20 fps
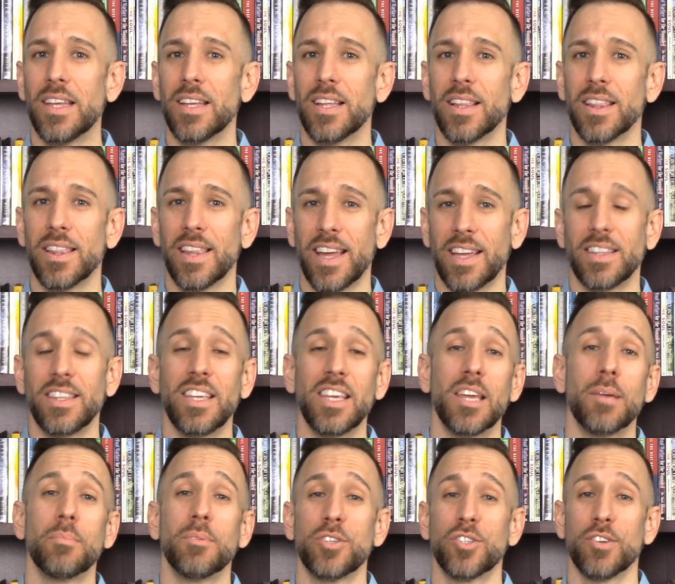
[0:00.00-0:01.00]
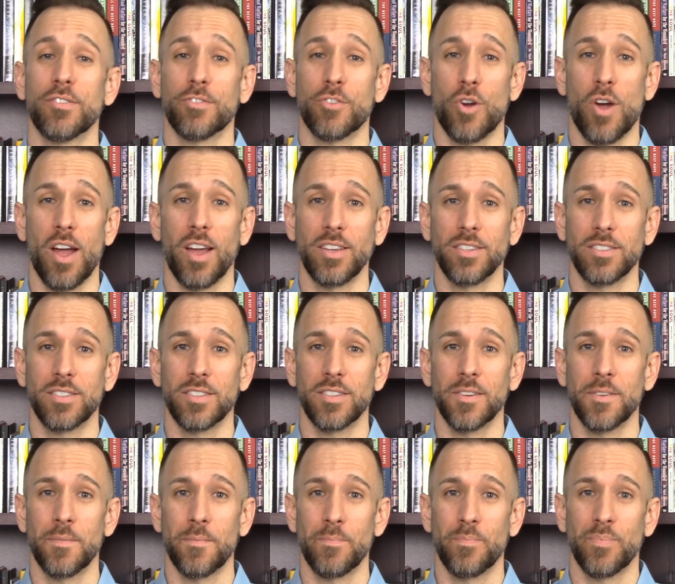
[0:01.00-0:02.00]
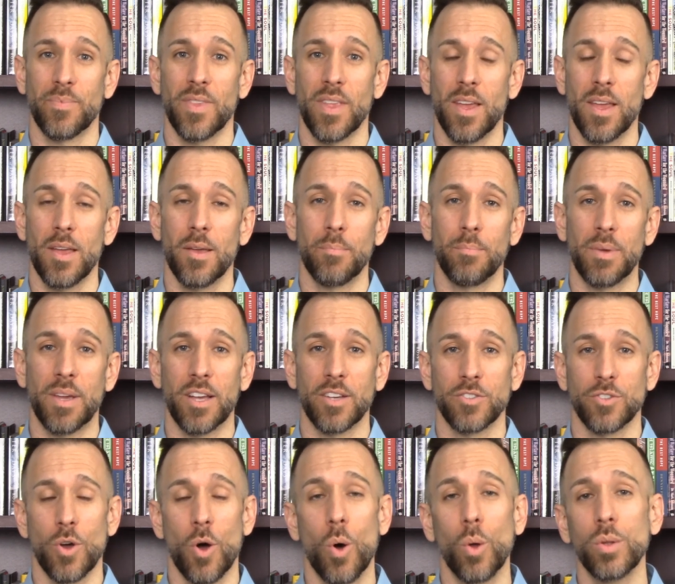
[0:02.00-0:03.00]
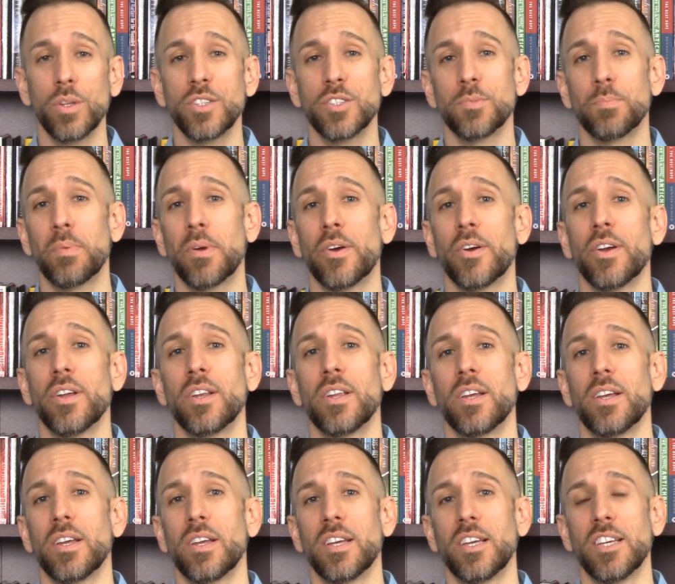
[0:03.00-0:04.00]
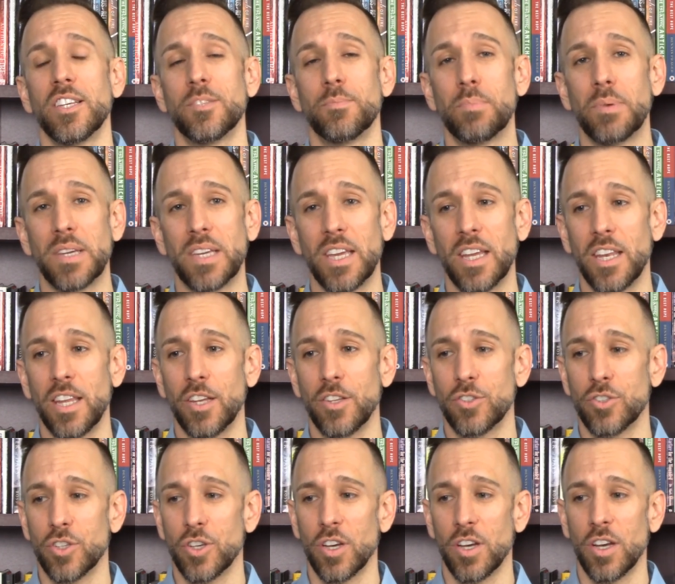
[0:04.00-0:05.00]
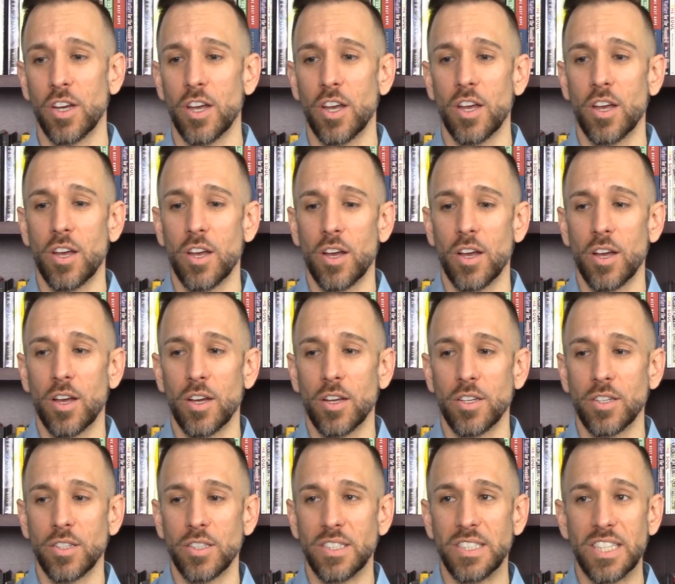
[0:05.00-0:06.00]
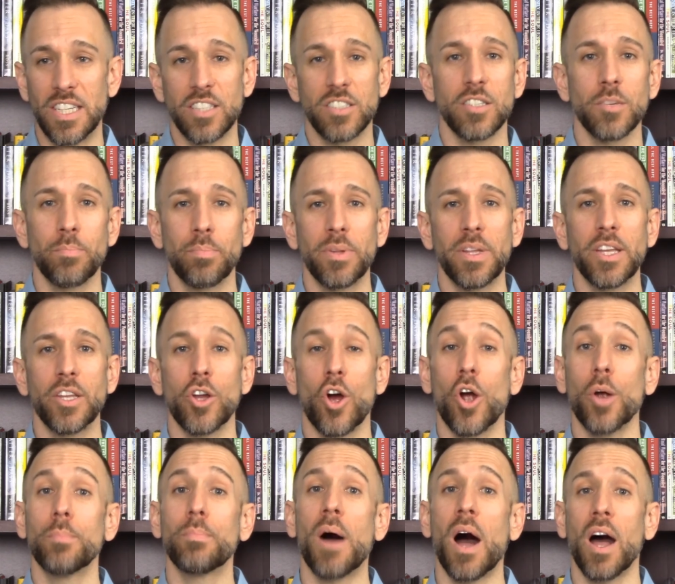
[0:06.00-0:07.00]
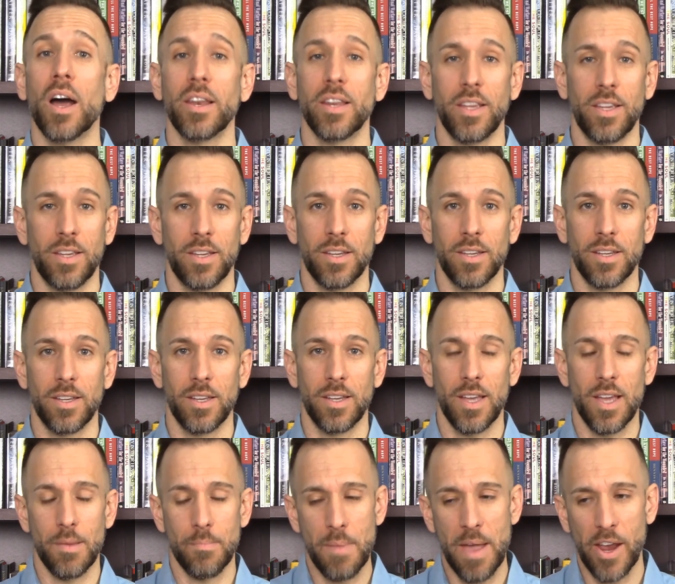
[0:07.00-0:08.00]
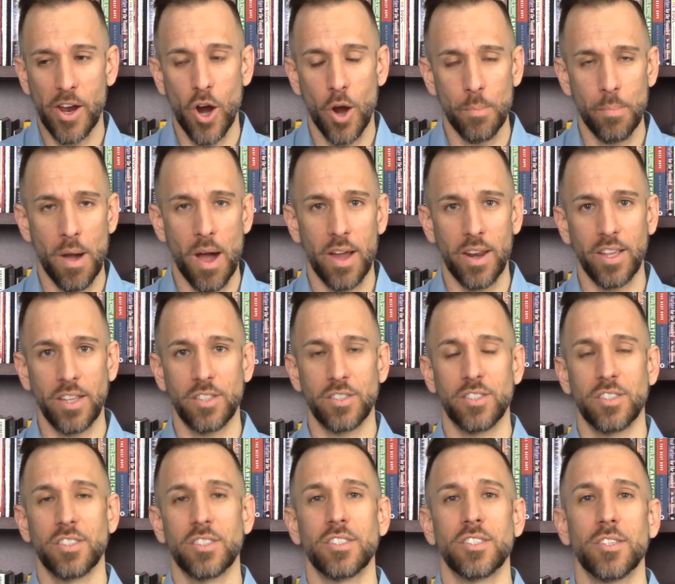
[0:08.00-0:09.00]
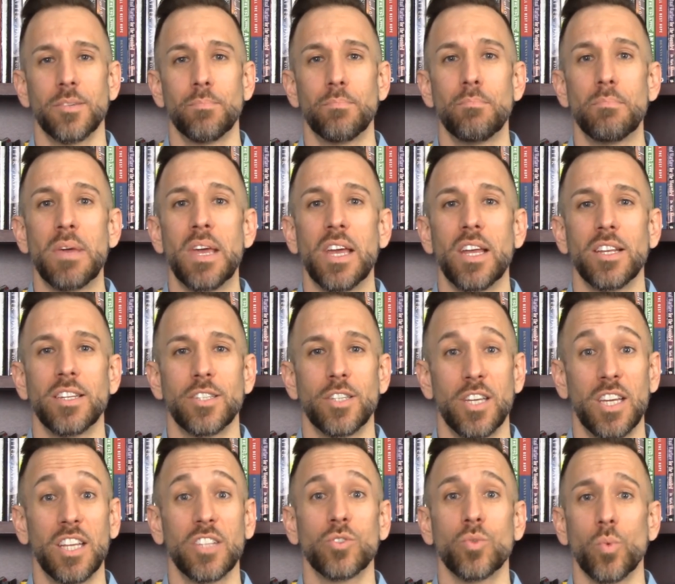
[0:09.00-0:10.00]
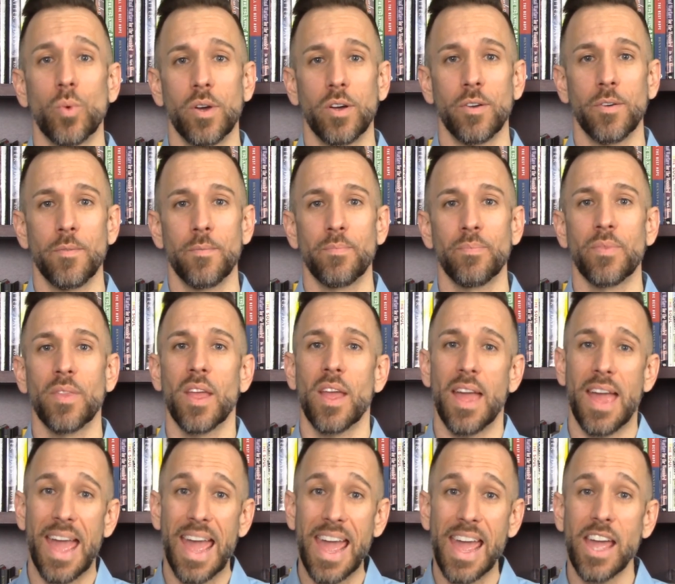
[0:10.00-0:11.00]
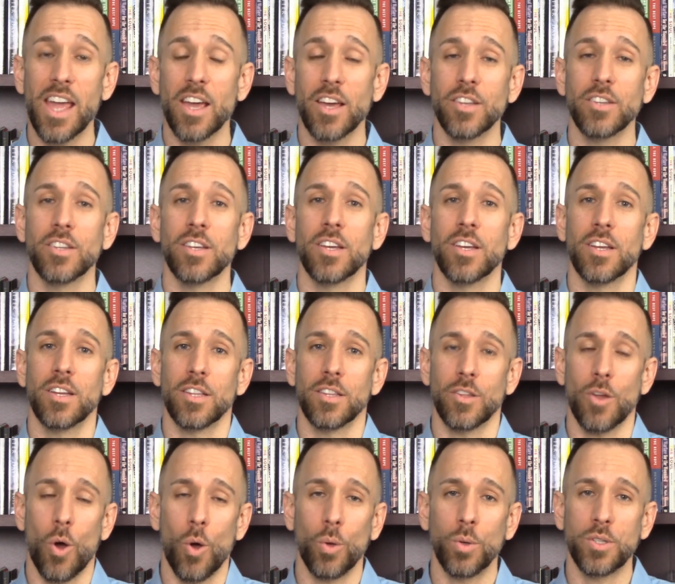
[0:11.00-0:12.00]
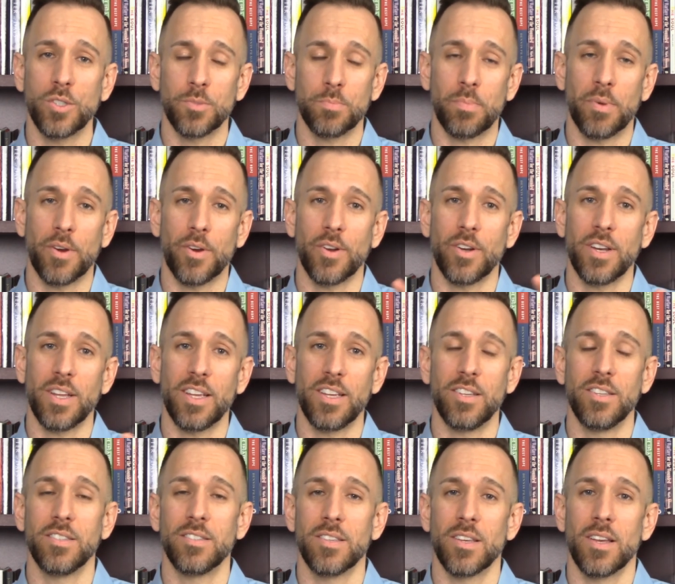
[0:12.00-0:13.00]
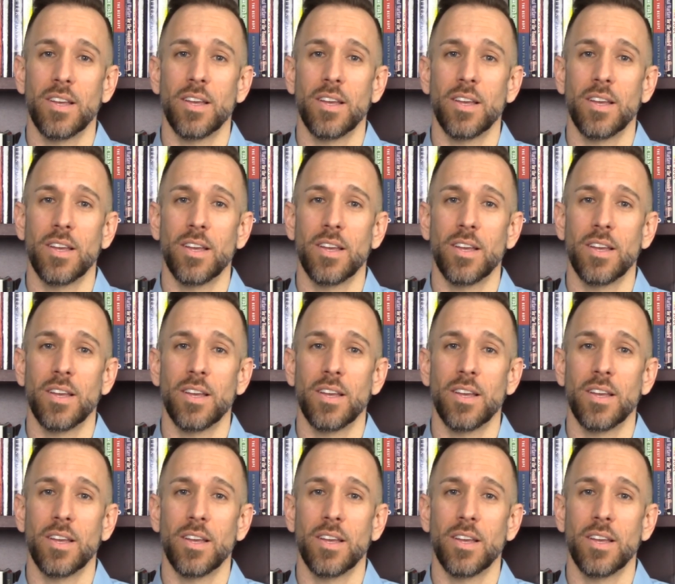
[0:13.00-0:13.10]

like the image of Christ. Because the Holy Spirit is beginning to discipline our body and make our body submit to its will. And the Holy Spirit is